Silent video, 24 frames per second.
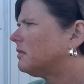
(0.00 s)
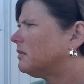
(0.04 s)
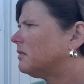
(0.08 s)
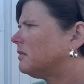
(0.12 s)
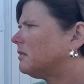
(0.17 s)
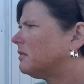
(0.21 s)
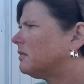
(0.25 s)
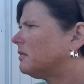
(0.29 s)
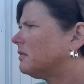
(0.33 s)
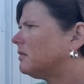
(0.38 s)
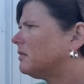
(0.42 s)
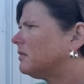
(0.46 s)

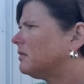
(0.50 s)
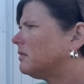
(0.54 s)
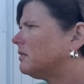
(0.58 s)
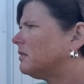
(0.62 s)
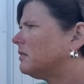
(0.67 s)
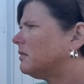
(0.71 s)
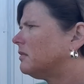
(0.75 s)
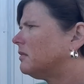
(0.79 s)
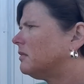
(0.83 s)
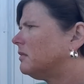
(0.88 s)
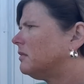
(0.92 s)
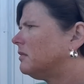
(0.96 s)

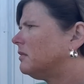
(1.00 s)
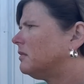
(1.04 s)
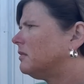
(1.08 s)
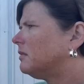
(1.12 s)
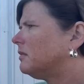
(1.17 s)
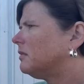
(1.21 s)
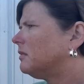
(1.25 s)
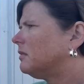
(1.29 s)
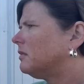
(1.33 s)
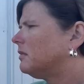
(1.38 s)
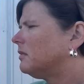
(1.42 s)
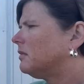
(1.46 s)

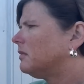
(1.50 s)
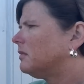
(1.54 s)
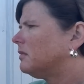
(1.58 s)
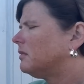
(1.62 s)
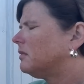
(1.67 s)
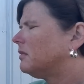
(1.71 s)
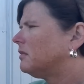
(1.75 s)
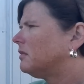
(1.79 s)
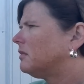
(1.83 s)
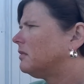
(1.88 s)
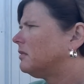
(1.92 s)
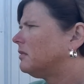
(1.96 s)

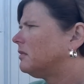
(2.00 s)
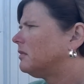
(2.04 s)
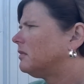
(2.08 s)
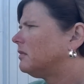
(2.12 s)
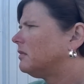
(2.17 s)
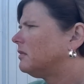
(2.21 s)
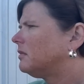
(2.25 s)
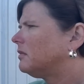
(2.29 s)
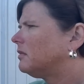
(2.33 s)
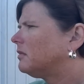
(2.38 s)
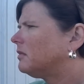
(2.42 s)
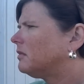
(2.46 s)

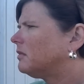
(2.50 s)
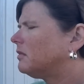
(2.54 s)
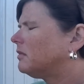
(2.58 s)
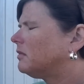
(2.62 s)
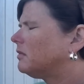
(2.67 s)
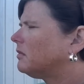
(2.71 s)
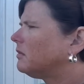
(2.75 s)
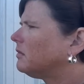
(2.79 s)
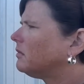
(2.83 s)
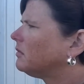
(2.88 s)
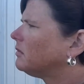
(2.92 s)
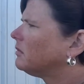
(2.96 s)

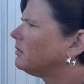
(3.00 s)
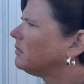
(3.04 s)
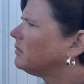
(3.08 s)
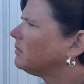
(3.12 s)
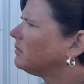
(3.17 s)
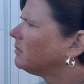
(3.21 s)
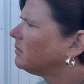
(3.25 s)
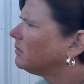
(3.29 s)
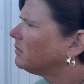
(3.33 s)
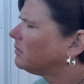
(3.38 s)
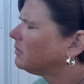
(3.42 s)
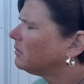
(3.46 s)

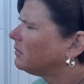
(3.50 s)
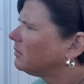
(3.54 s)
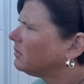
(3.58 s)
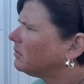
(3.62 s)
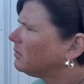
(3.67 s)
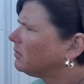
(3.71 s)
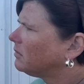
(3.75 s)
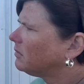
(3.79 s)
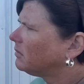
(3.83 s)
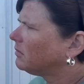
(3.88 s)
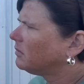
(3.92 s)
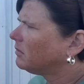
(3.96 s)

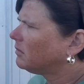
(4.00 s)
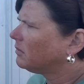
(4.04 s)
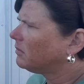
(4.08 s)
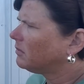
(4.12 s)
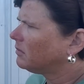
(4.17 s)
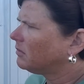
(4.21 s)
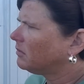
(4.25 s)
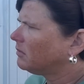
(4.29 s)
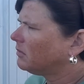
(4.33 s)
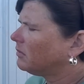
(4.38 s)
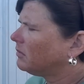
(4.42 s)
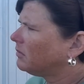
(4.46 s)

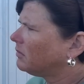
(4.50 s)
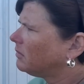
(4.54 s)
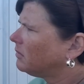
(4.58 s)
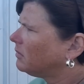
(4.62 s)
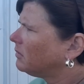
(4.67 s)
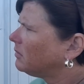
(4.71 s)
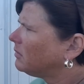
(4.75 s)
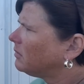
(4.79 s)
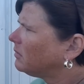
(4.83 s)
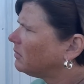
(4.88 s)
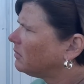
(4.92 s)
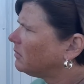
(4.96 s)

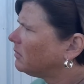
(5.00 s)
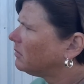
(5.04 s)
(not speaking)